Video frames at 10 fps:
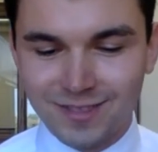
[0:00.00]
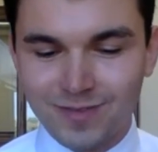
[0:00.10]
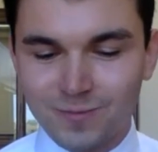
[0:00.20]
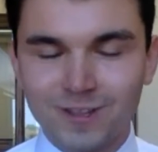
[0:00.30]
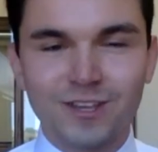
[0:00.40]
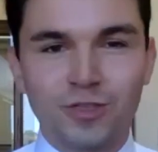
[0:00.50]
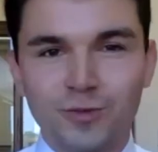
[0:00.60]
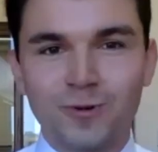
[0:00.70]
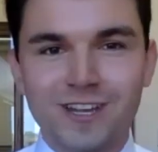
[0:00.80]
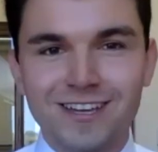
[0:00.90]
really
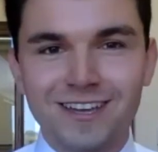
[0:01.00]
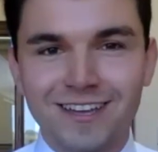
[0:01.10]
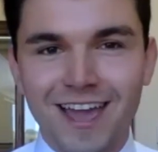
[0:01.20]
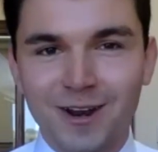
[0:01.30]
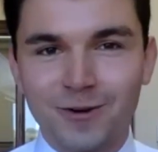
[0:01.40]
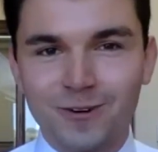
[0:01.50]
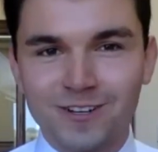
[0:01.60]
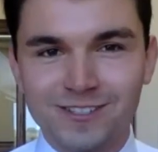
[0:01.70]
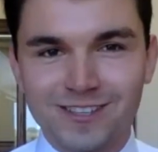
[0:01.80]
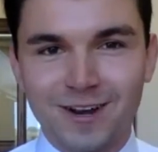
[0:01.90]
3
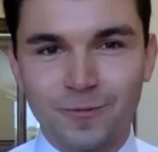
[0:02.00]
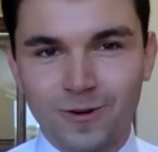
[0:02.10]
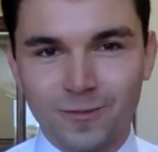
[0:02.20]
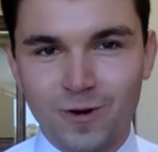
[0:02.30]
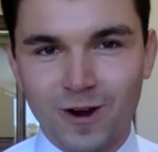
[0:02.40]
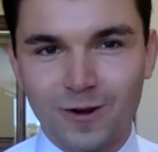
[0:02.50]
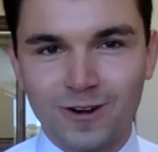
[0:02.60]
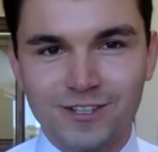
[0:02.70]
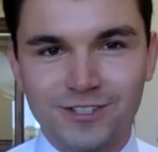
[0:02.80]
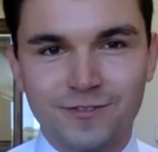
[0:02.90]
categories that were
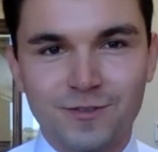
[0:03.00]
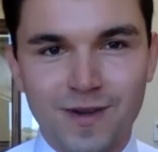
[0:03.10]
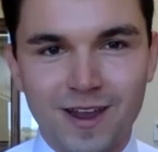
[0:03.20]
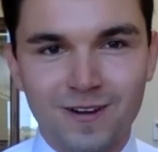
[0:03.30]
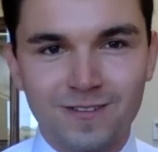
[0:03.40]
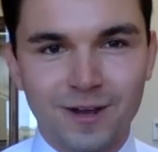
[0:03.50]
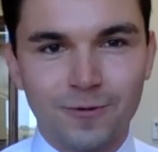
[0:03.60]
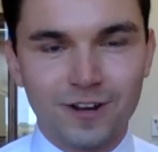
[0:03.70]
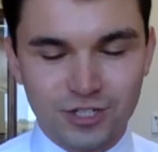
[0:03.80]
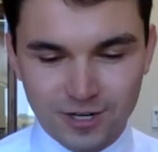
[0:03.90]
priorities of the mayor that I
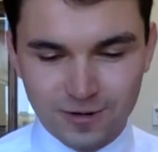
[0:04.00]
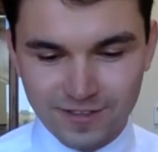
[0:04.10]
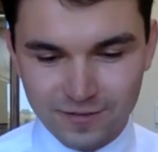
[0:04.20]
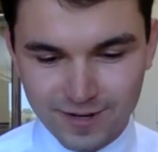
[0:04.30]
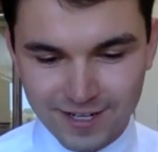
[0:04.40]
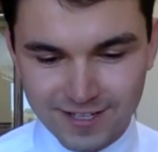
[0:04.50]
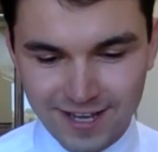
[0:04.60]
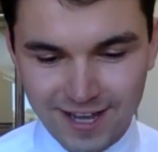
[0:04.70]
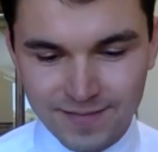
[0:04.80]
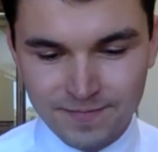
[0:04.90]
want to share with everybody
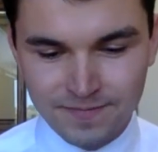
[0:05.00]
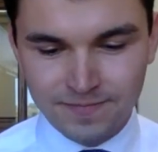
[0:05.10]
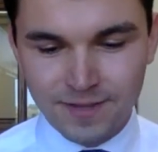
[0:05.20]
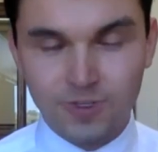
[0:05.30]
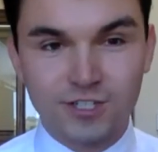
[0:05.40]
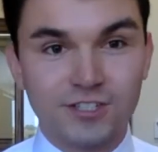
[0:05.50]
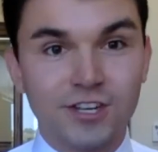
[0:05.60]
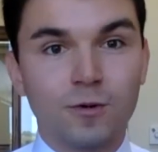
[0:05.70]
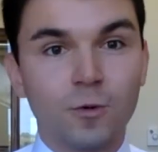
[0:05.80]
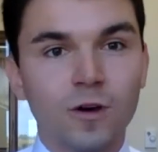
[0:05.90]
today, which is
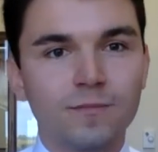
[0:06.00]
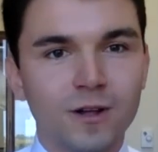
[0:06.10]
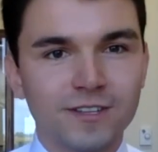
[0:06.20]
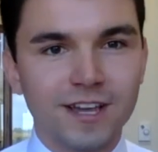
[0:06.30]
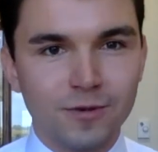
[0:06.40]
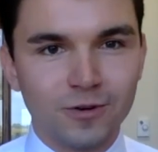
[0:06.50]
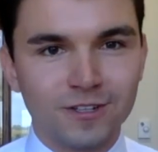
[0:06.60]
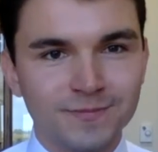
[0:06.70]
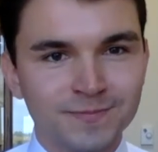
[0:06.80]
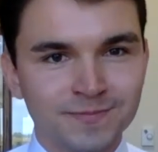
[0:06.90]
number 1, multimodal.
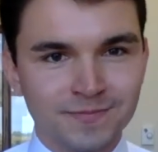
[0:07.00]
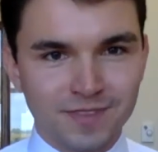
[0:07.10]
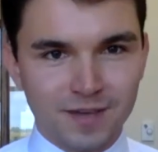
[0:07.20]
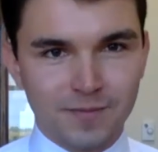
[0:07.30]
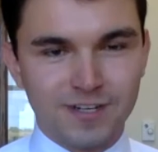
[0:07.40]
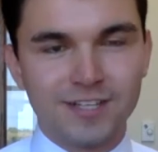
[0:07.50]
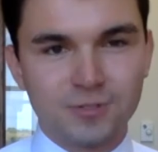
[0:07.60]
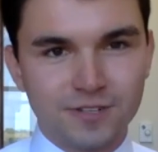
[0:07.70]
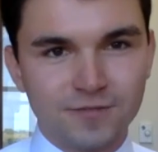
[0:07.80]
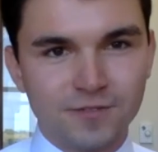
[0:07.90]

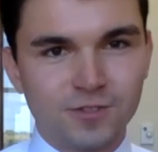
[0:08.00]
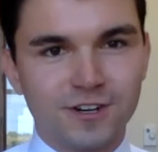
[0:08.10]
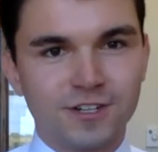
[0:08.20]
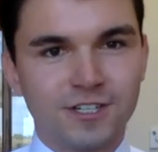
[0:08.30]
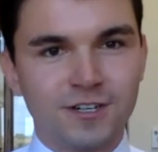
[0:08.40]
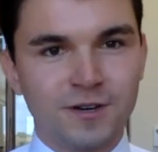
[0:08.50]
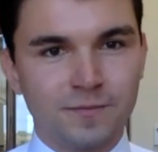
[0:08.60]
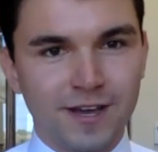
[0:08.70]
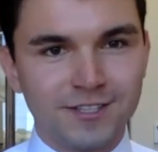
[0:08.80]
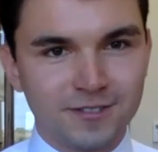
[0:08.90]
Pedestrian infrastructure,
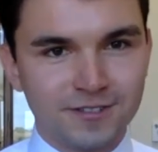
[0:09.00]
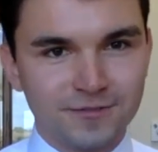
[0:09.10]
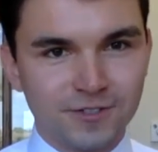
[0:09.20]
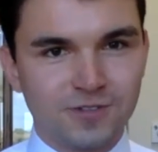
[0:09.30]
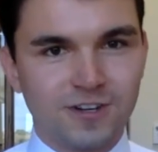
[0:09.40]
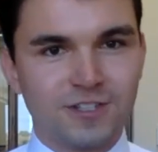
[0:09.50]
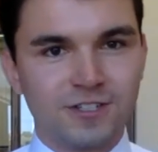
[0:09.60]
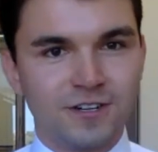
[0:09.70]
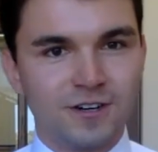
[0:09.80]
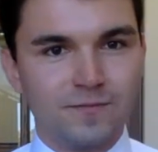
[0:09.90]
bicycle
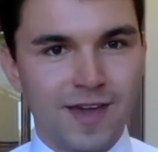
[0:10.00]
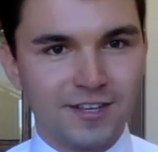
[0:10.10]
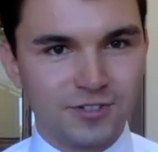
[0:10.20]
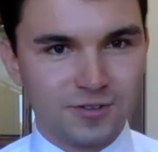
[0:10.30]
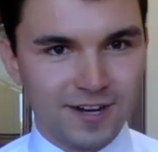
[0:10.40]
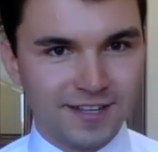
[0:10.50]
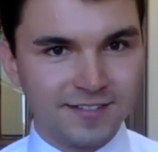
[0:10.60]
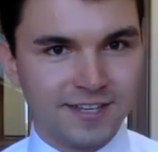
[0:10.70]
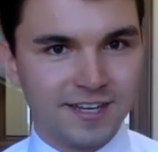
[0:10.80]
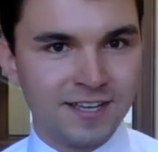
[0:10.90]
infrastructure, mass
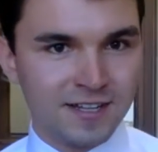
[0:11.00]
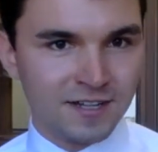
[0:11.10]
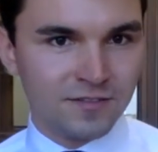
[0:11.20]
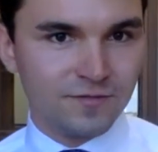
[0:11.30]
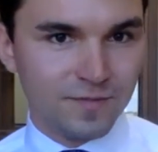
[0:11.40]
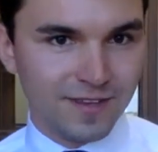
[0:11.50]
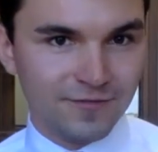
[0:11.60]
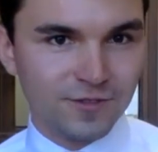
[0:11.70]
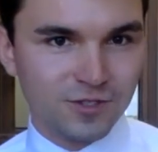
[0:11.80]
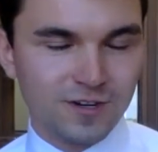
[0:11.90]
transit,
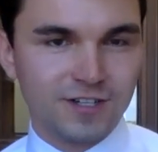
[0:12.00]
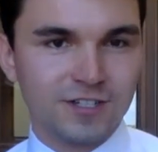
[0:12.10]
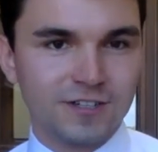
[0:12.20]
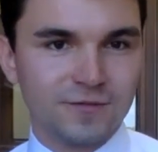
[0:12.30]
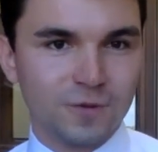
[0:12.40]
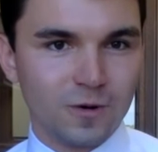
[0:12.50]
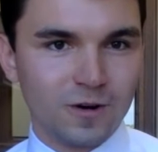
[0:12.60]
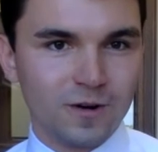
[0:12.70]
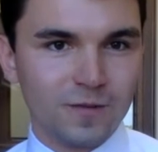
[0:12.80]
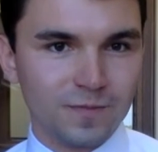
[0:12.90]
infrastructure
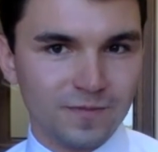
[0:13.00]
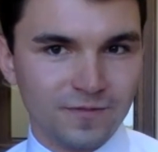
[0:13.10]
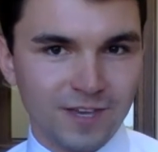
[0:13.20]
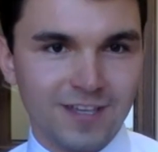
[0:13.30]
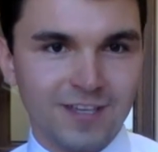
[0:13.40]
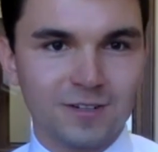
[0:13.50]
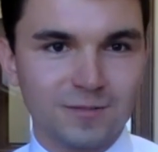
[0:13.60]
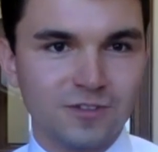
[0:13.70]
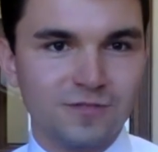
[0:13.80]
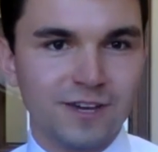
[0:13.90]
for vehicular
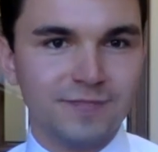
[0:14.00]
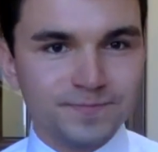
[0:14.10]
movement.